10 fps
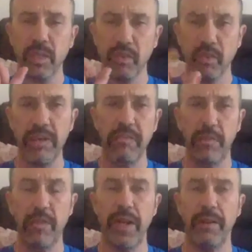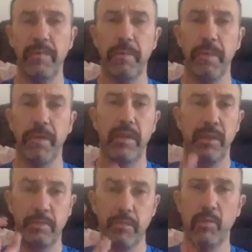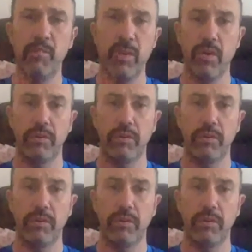Grieve for it, move on.